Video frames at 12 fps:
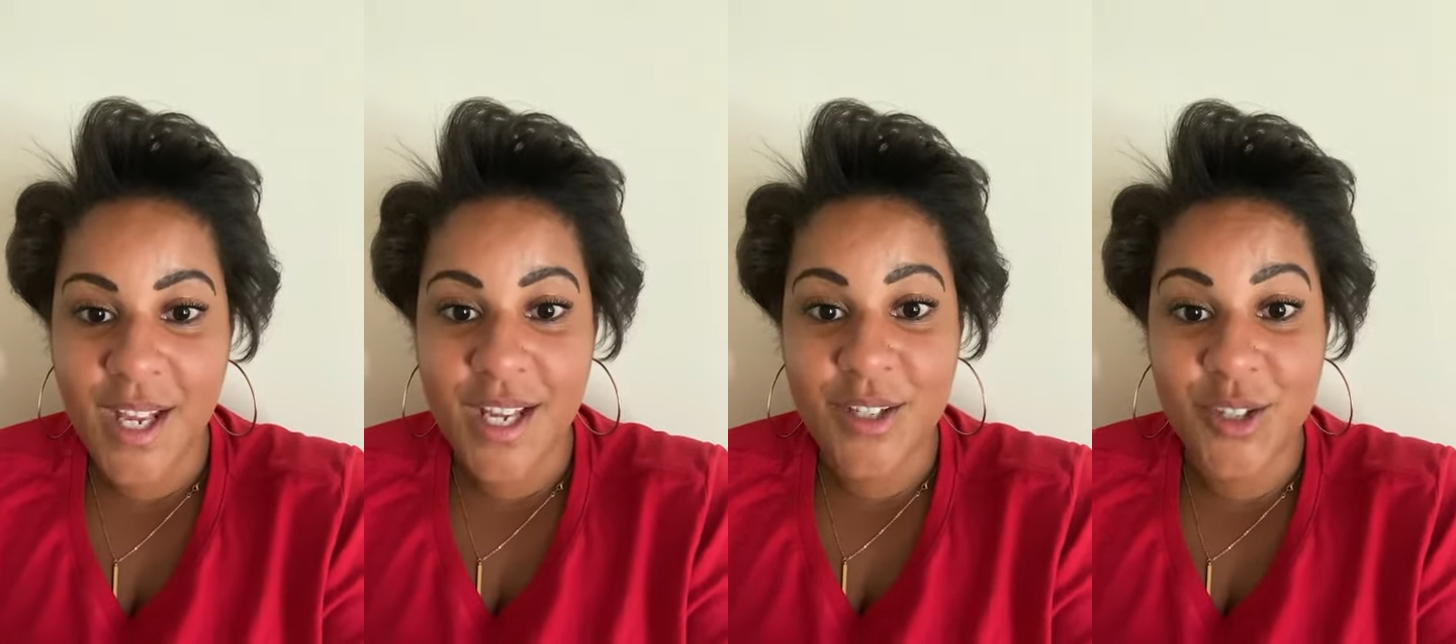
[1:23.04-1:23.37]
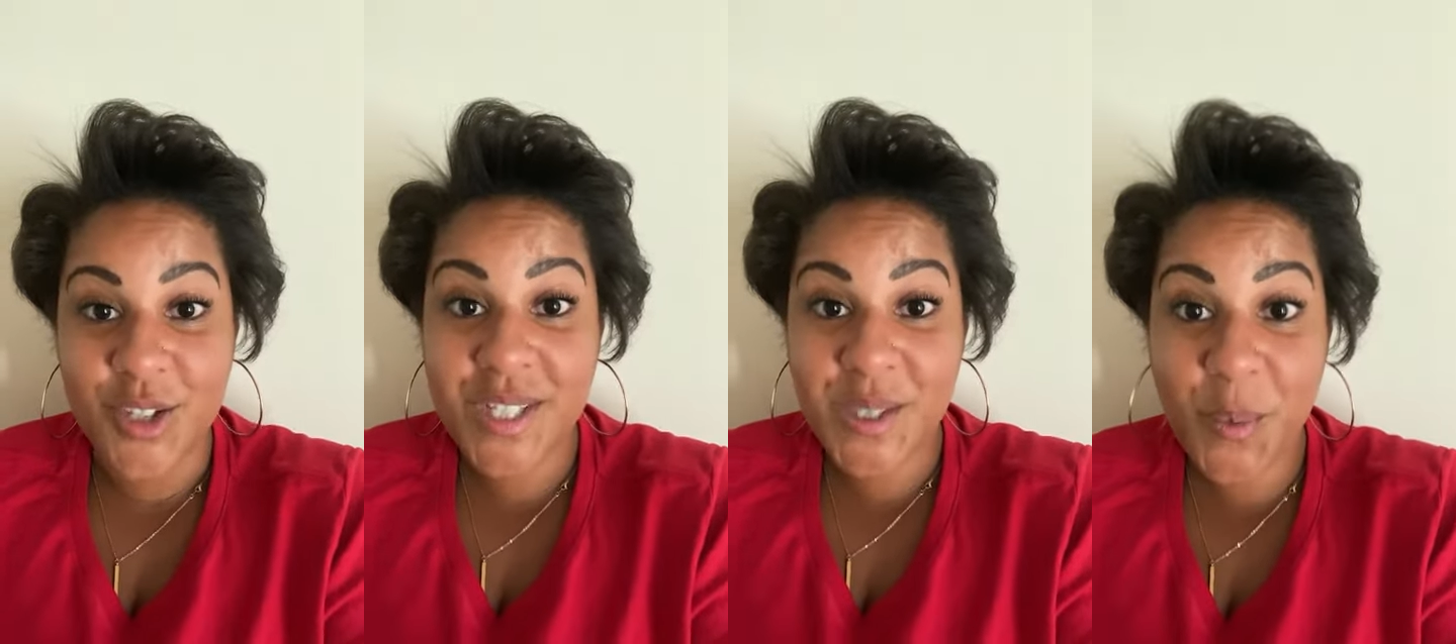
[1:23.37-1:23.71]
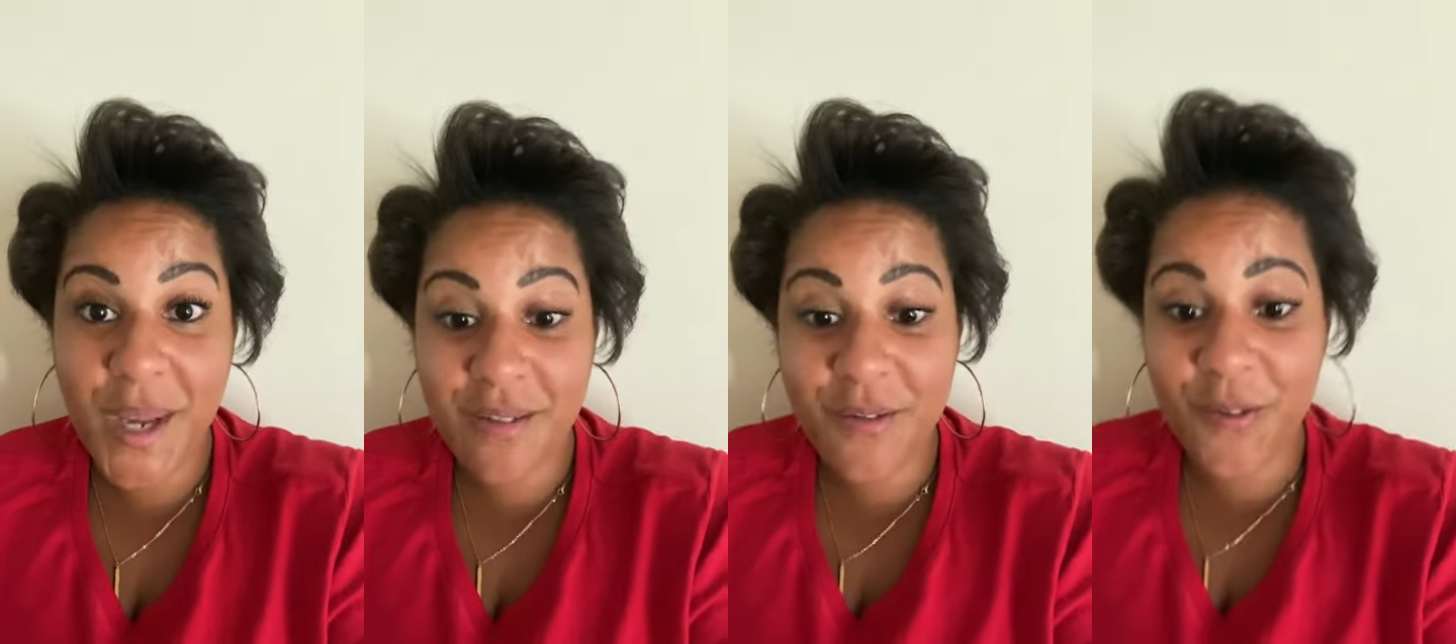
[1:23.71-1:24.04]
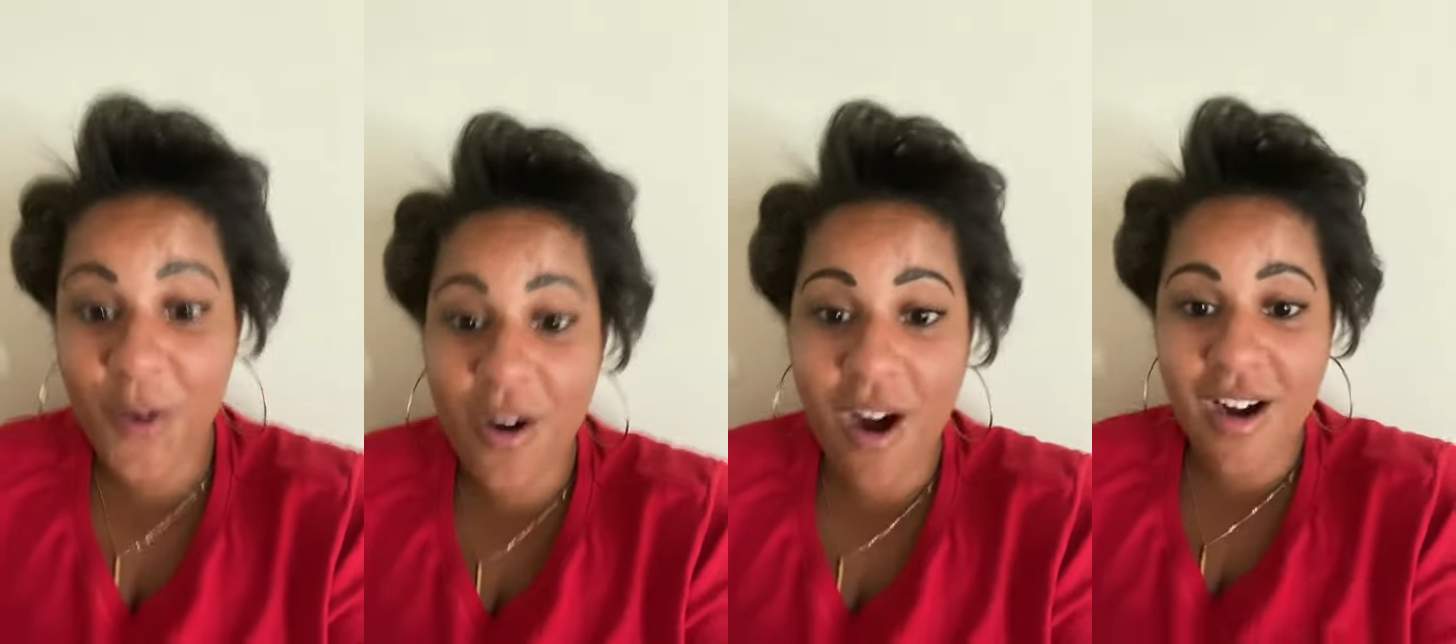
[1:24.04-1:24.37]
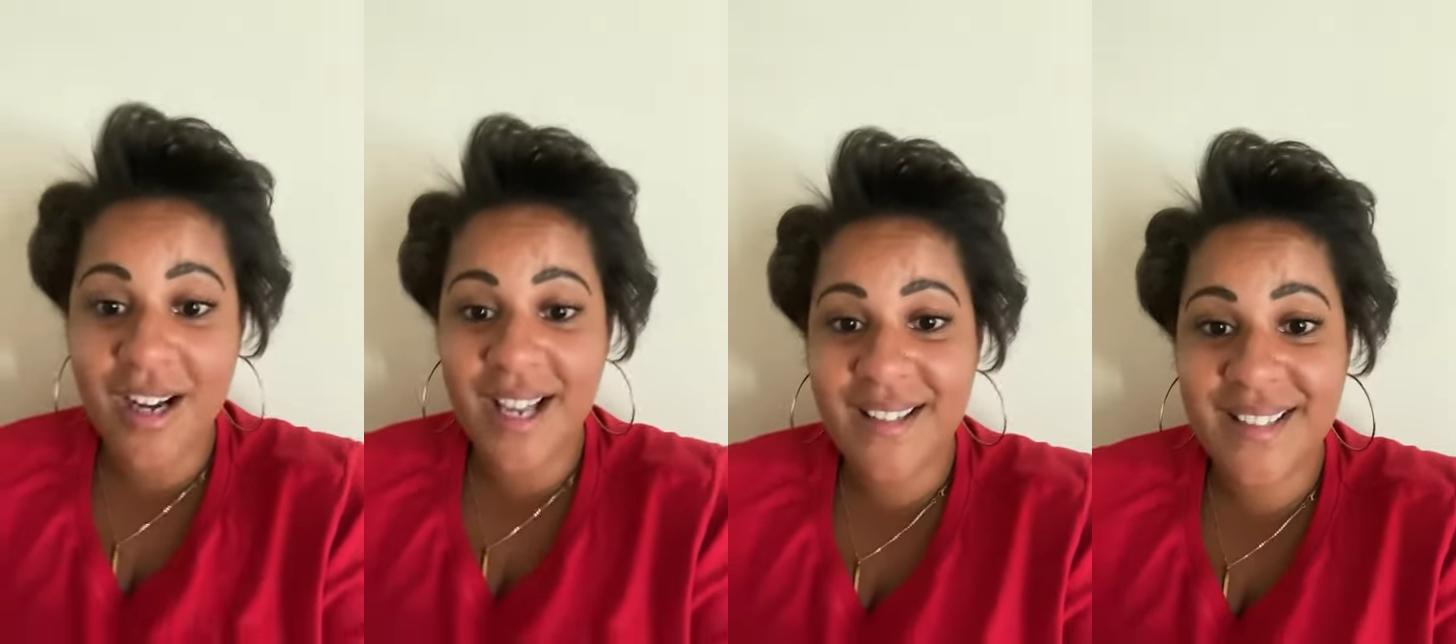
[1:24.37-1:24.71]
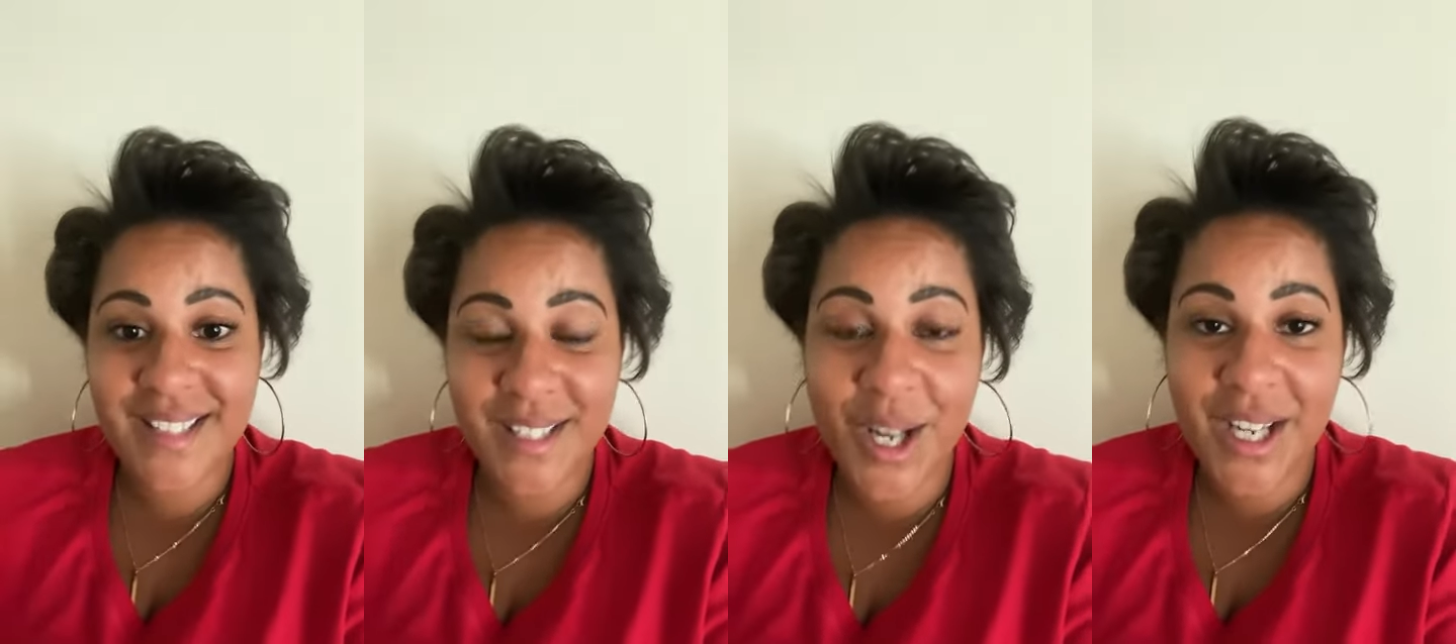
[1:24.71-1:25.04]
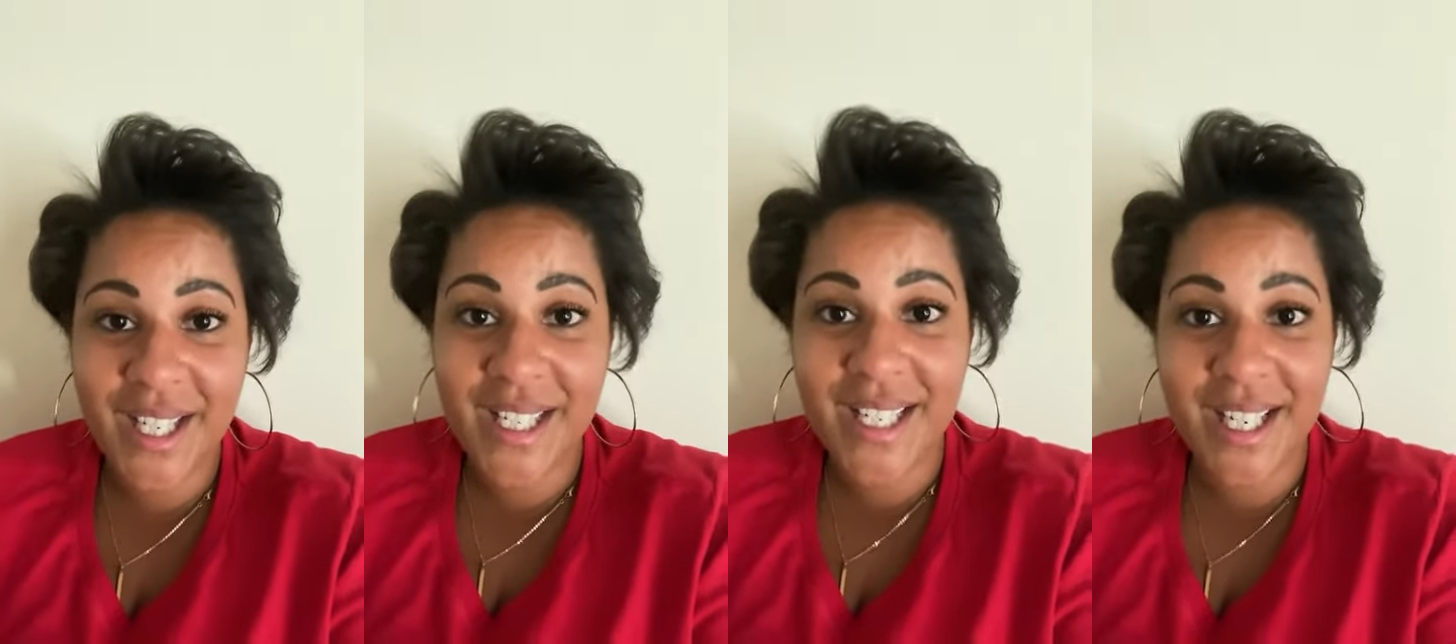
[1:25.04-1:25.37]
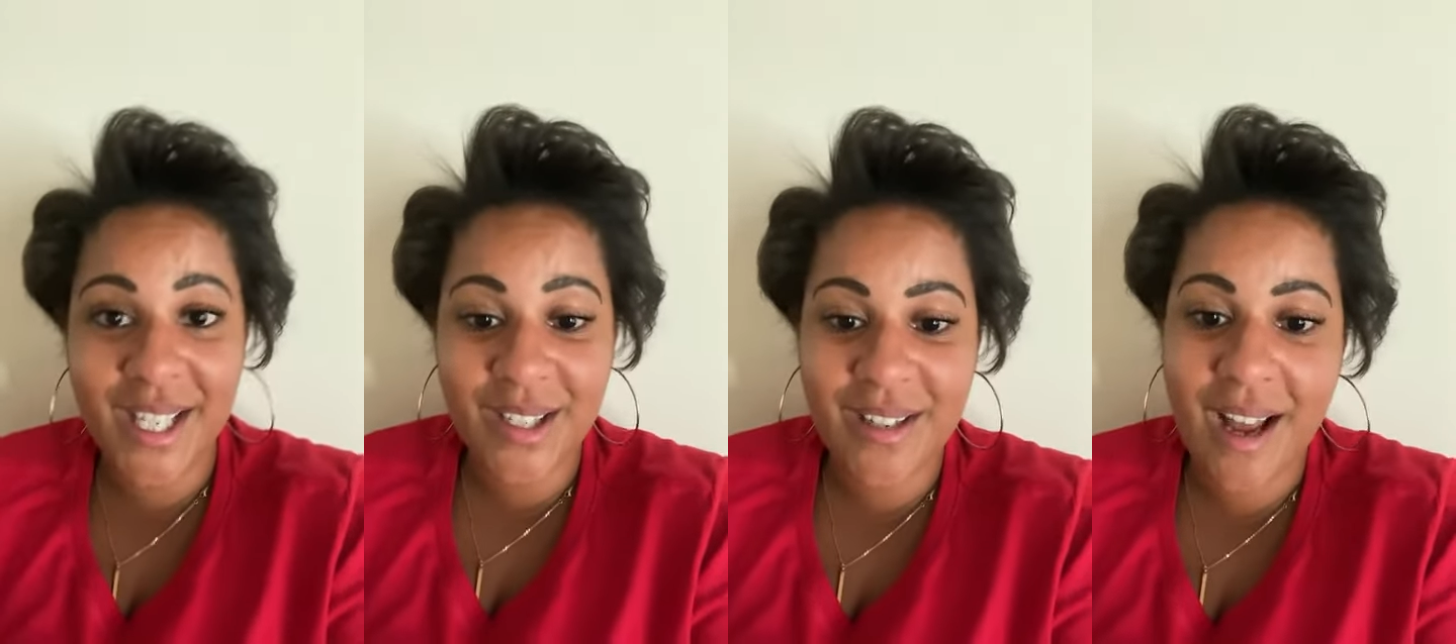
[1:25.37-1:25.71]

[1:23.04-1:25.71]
And just waiting for our guest to log in here